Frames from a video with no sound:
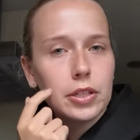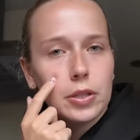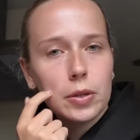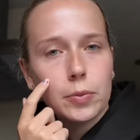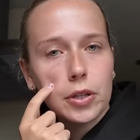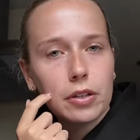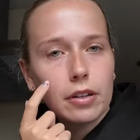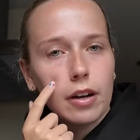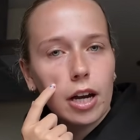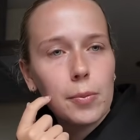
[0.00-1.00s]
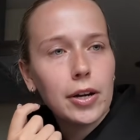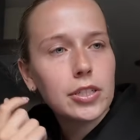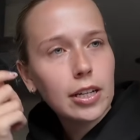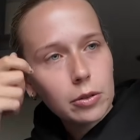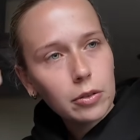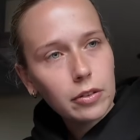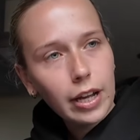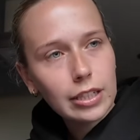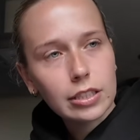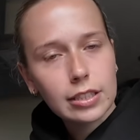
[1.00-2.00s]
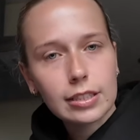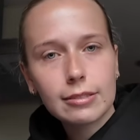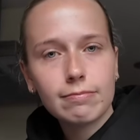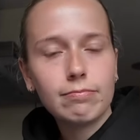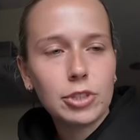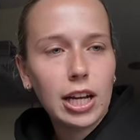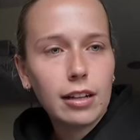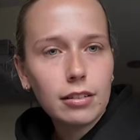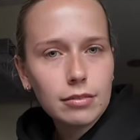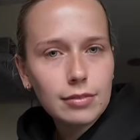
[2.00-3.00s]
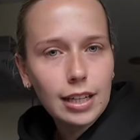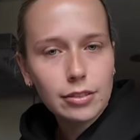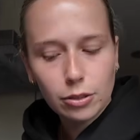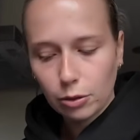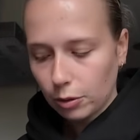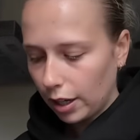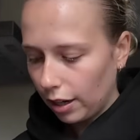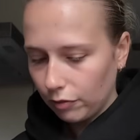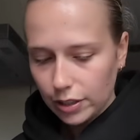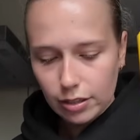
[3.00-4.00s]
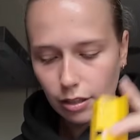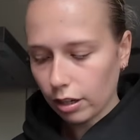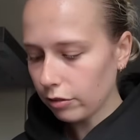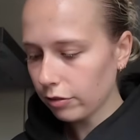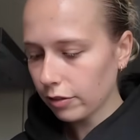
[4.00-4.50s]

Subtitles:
the 2-in-1 eyebrow gel edges gel. That's cool, I love this stuff.